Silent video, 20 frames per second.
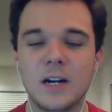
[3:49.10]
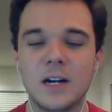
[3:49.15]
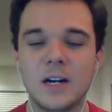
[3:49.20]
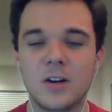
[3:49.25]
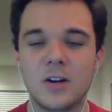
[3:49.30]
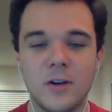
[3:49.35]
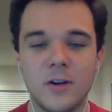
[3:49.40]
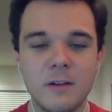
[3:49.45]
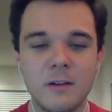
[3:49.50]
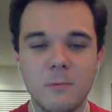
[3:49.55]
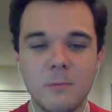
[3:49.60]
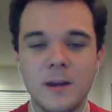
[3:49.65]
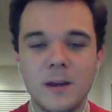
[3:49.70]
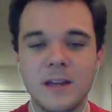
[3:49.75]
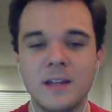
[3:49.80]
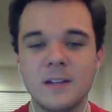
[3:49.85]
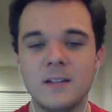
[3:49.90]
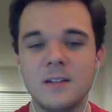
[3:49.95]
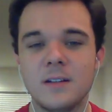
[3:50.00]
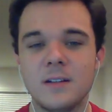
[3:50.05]
great
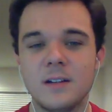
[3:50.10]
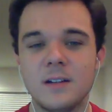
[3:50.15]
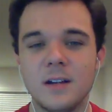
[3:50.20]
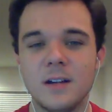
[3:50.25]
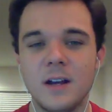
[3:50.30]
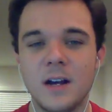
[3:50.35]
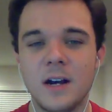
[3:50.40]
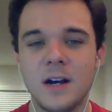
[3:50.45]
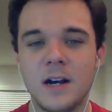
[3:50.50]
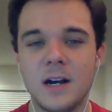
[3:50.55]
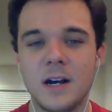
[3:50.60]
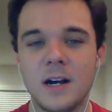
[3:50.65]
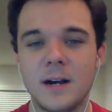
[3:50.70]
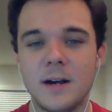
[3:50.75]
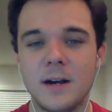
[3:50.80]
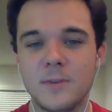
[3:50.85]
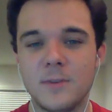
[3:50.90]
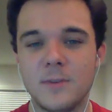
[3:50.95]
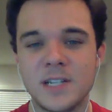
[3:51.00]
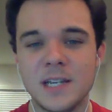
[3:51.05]
win.
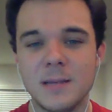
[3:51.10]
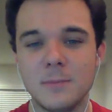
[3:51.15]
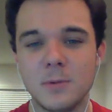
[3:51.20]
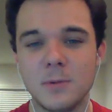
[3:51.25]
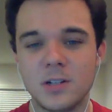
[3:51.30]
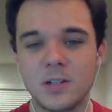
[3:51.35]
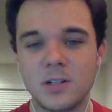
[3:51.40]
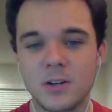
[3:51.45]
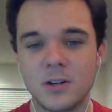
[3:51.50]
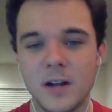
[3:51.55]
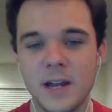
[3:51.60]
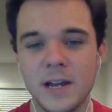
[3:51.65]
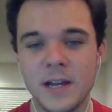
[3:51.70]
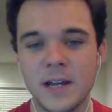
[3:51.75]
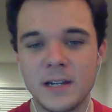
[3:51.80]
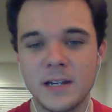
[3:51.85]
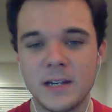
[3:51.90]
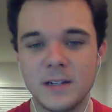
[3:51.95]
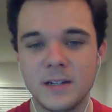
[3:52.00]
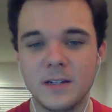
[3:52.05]
The team looked
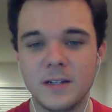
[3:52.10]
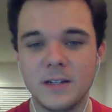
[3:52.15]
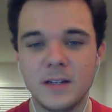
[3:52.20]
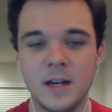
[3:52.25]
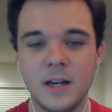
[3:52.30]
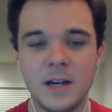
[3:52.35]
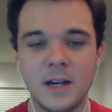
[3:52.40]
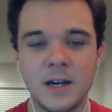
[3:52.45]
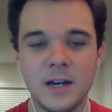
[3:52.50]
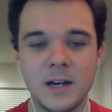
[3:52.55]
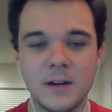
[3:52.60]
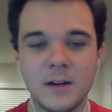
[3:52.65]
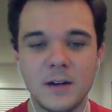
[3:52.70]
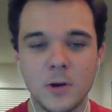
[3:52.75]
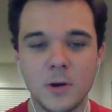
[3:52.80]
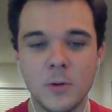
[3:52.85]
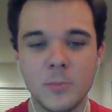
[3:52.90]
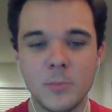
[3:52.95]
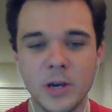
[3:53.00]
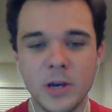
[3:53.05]
great.
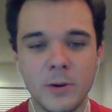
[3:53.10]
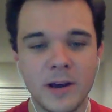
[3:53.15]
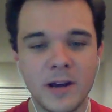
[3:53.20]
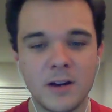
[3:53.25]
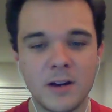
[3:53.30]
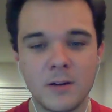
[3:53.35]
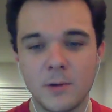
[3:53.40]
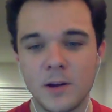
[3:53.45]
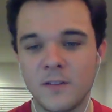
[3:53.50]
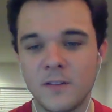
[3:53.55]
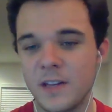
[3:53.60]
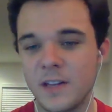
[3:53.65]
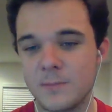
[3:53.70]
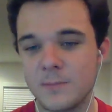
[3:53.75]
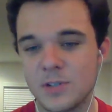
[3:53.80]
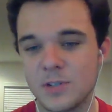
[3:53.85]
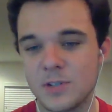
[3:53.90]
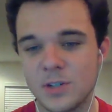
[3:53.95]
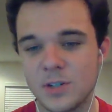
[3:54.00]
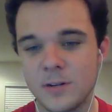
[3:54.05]
Romeo had a rough
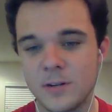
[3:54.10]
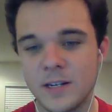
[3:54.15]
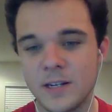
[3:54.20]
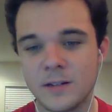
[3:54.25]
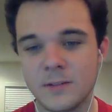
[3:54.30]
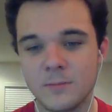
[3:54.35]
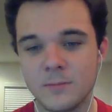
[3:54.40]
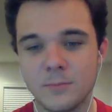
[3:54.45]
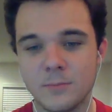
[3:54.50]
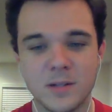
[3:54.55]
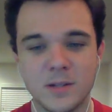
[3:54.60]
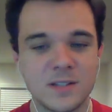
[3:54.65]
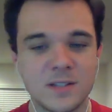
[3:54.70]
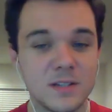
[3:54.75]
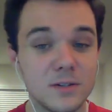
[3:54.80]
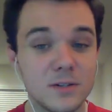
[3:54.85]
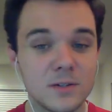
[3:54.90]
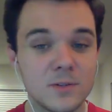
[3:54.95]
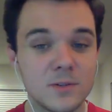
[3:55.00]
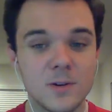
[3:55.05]
game shooting, but
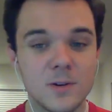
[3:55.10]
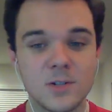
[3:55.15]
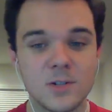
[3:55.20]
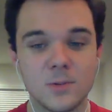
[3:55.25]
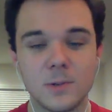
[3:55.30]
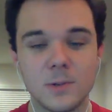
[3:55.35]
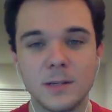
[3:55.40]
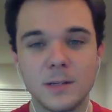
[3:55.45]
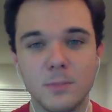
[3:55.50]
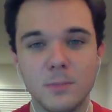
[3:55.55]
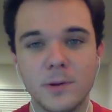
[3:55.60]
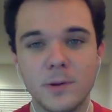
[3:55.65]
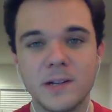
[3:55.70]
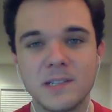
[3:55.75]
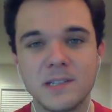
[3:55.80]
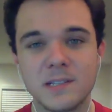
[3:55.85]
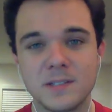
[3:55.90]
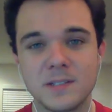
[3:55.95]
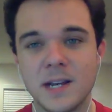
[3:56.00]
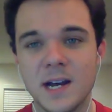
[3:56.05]
still scored 20
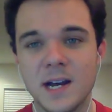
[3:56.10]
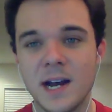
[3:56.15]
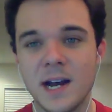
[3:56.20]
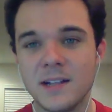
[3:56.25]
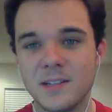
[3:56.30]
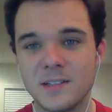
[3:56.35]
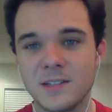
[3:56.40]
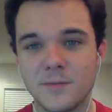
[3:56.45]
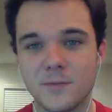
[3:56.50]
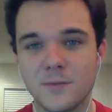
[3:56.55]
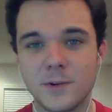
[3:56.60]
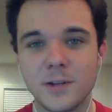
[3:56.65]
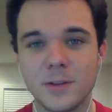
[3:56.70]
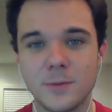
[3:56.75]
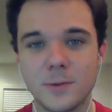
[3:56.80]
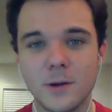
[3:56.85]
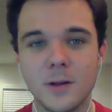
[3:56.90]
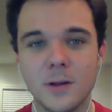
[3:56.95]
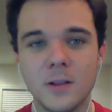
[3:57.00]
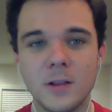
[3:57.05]
points because he got to the free
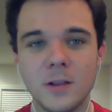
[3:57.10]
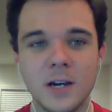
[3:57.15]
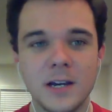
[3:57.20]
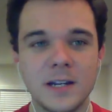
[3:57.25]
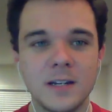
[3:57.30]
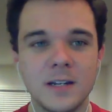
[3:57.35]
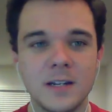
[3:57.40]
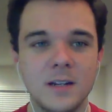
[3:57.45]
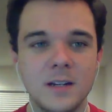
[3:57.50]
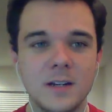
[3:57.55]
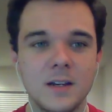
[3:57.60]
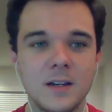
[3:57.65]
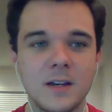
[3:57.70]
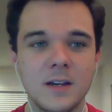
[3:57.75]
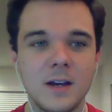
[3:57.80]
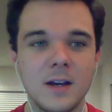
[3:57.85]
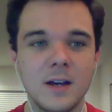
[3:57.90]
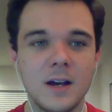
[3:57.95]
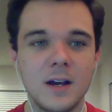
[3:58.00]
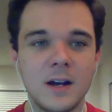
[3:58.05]
throw line.
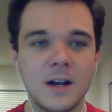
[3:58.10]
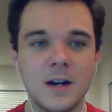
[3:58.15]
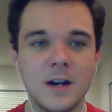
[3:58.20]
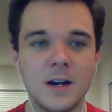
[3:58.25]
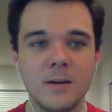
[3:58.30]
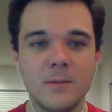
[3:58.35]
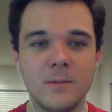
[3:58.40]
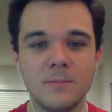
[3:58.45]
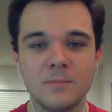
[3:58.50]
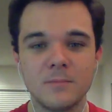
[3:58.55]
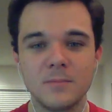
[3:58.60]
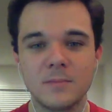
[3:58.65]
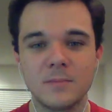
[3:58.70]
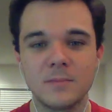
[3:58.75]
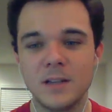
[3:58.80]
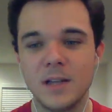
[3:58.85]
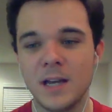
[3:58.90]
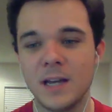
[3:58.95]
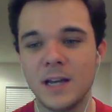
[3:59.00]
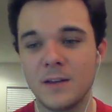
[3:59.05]
And
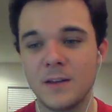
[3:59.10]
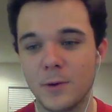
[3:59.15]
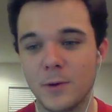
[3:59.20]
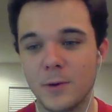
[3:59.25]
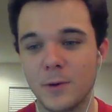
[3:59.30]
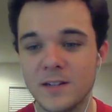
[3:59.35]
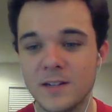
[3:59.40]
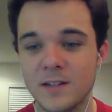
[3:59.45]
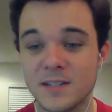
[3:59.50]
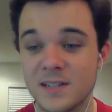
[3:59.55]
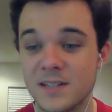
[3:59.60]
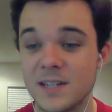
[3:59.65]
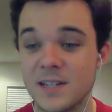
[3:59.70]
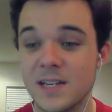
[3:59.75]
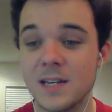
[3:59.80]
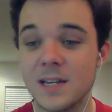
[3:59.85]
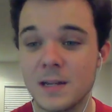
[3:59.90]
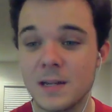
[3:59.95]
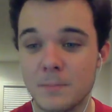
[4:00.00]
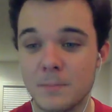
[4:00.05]
if we're going to
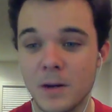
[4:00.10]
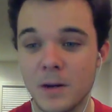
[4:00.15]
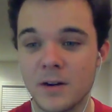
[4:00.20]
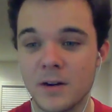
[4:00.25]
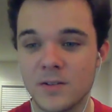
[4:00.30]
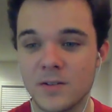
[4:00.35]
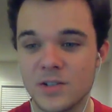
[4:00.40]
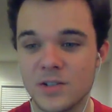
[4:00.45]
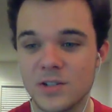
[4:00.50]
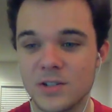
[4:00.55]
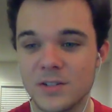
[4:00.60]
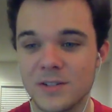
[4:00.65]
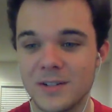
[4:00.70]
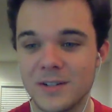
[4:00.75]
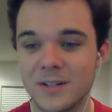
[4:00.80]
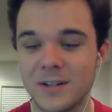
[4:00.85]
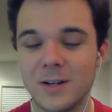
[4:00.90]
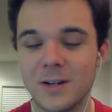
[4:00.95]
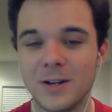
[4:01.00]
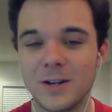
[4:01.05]
succeed in March,
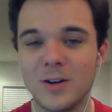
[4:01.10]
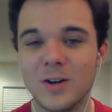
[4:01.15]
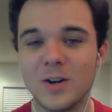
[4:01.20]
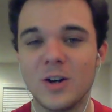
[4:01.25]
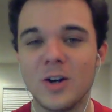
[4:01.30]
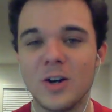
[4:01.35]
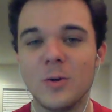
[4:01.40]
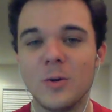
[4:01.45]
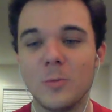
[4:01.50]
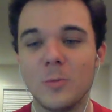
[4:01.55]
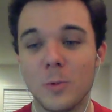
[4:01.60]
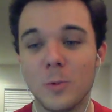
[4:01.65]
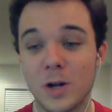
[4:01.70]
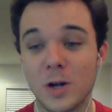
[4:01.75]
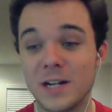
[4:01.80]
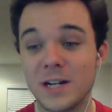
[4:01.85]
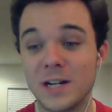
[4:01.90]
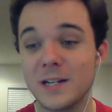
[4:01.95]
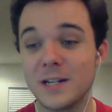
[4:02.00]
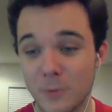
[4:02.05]
we're
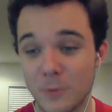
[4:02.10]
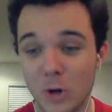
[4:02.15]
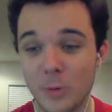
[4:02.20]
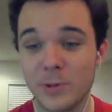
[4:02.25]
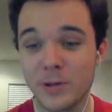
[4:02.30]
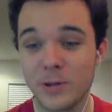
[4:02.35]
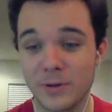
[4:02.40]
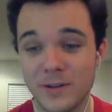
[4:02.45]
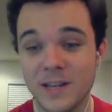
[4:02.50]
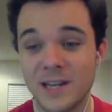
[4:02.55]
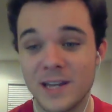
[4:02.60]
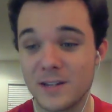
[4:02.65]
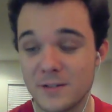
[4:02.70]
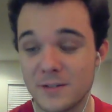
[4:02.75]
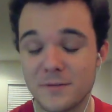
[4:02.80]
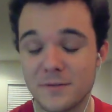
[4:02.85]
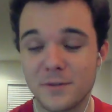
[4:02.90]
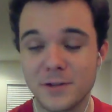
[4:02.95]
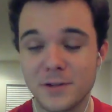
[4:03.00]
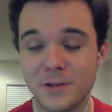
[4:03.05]
going to need Romeo to hit his free